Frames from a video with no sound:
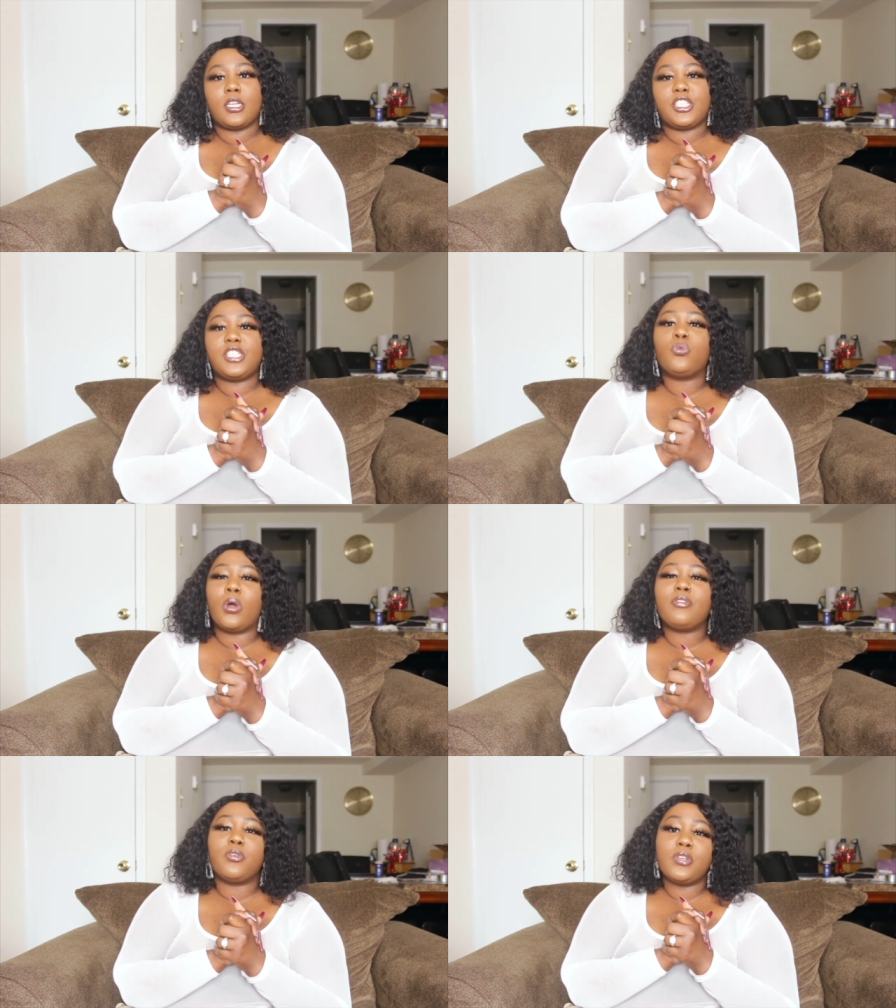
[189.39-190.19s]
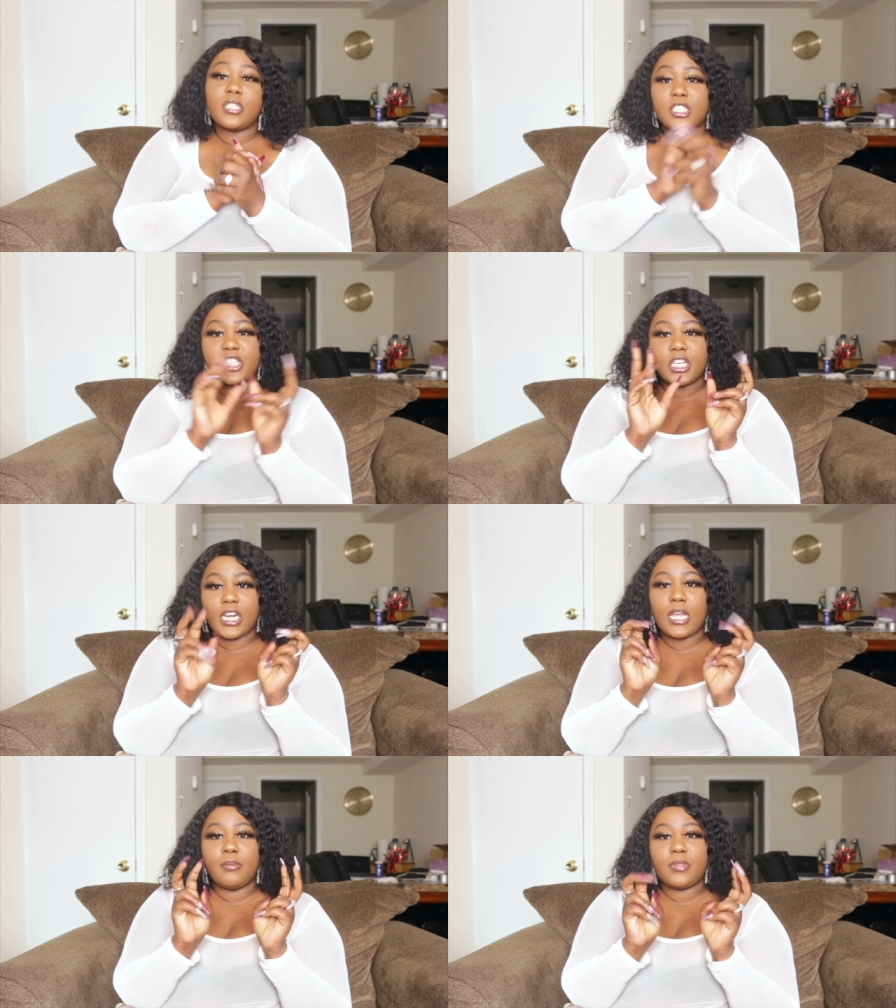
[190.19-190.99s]
she, one of the reasons she
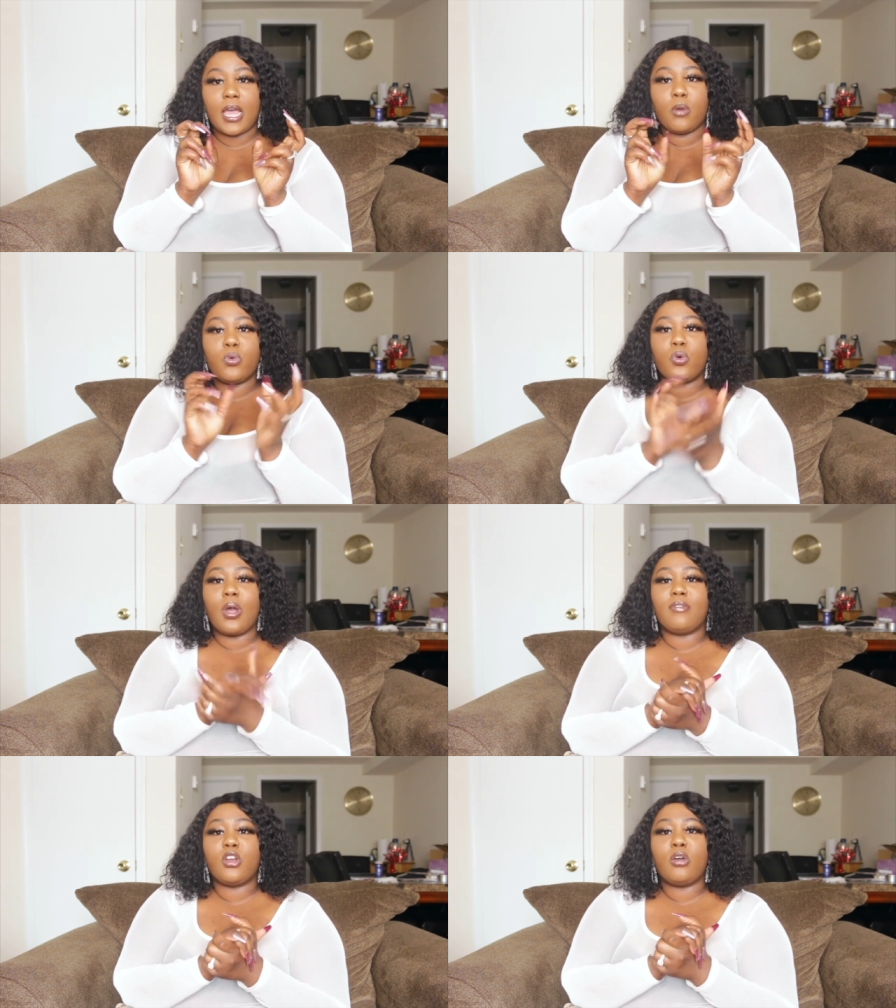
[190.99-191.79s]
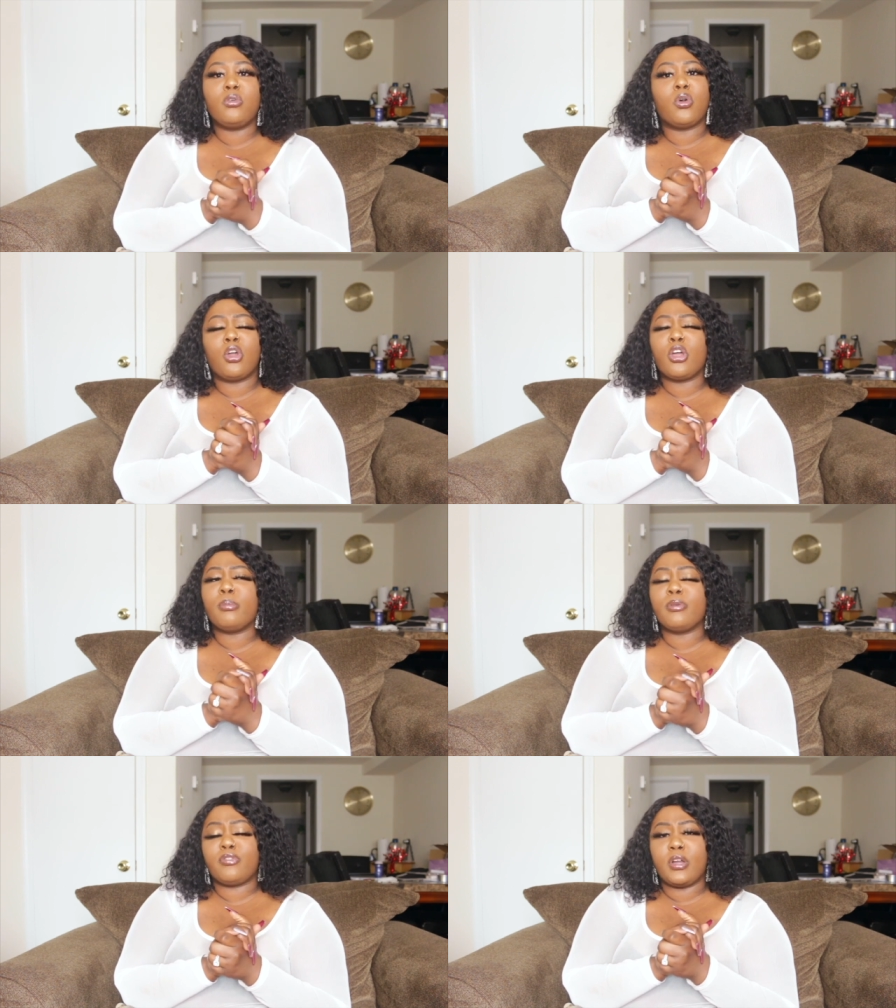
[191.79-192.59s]
claimed that we could not no longer
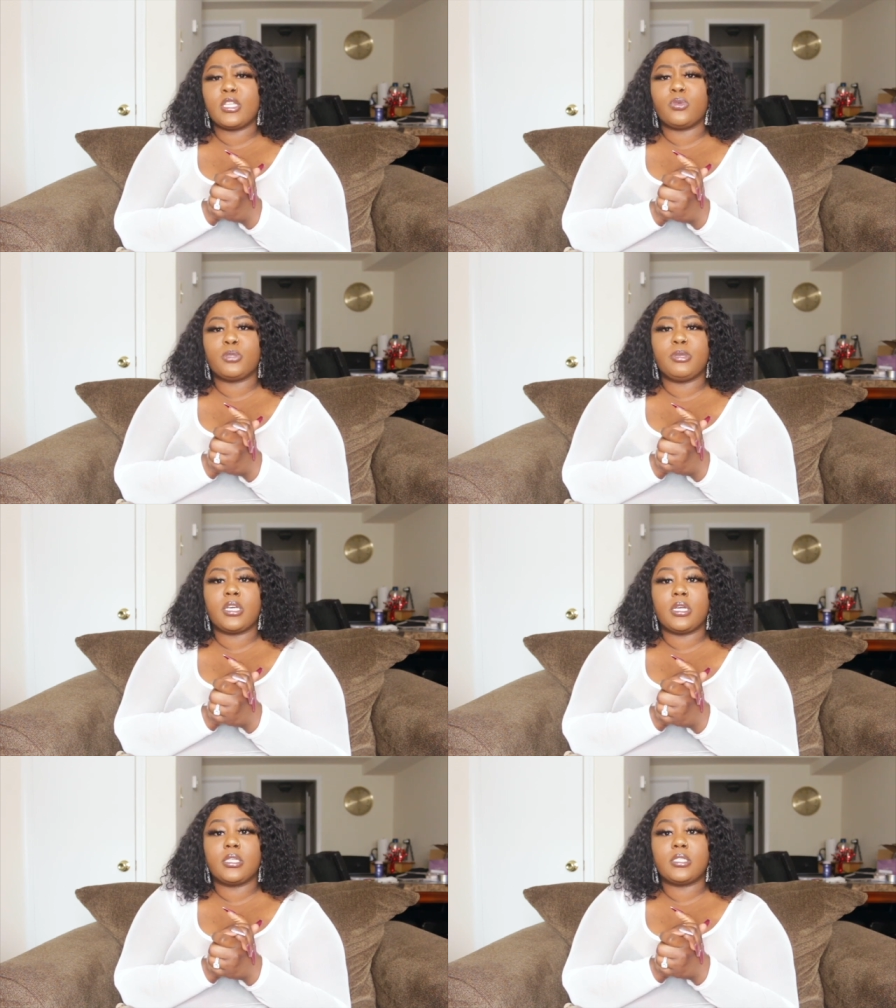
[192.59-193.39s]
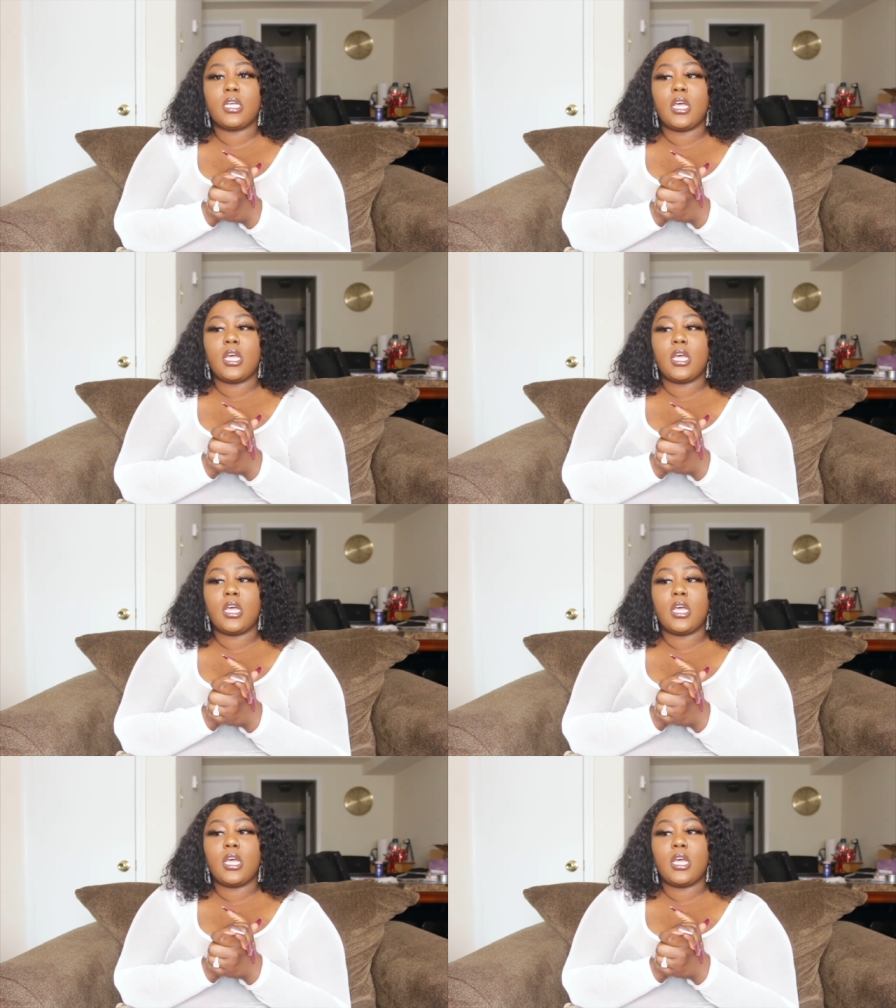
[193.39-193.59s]
be friends was because